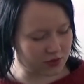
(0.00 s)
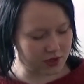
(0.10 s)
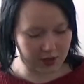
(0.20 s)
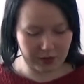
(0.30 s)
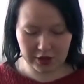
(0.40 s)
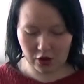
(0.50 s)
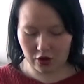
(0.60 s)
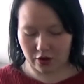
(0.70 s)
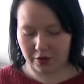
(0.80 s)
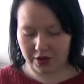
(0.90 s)
take a bit
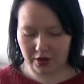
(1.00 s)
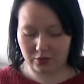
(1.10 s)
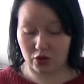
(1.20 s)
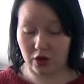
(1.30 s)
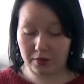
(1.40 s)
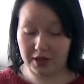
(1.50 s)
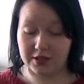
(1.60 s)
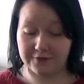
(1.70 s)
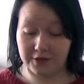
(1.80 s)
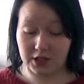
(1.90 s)
longer, but I'm so happy
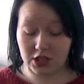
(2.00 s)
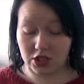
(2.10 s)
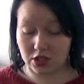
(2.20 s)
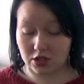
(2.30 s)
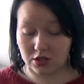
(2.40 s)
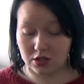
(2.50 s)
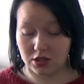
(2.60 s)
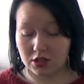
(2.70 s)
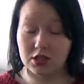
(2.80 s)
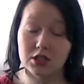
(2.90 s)
it's finished
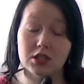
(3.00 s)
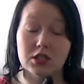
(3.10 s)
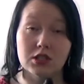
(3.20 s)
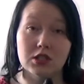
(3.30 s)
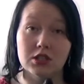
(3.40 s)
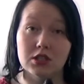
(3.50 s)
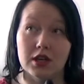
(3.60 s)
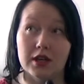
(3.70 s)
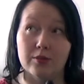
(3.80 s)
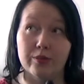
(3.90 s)

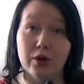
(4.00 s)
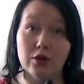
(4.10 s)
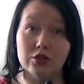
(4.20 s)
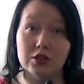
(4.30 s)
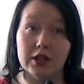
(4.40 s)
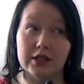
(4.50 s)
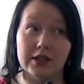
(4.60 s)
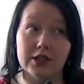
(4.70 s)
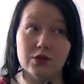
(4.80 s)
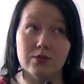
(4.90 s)
and blocked and
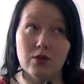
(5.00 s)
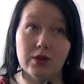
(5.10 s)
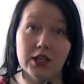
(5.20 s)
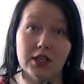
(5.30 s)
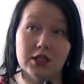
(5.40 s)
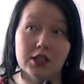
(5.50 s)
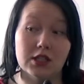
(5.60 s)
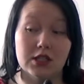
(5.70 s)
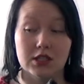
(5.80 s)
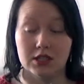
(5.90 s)
ends woven in,
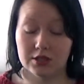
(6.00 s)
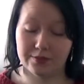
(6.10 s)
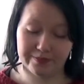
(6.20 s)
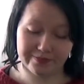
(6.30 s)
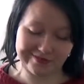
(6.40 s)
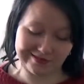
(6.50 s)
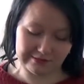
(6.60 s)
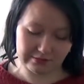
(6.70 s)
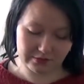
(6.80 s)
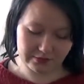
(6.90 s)
and
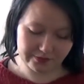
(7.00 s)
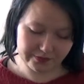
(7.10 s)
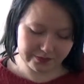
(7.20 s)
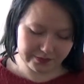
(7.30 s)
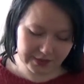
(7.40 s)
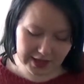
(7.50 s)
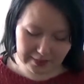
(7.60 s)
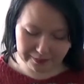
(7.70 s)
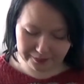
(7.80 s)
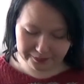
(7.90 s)
yeah.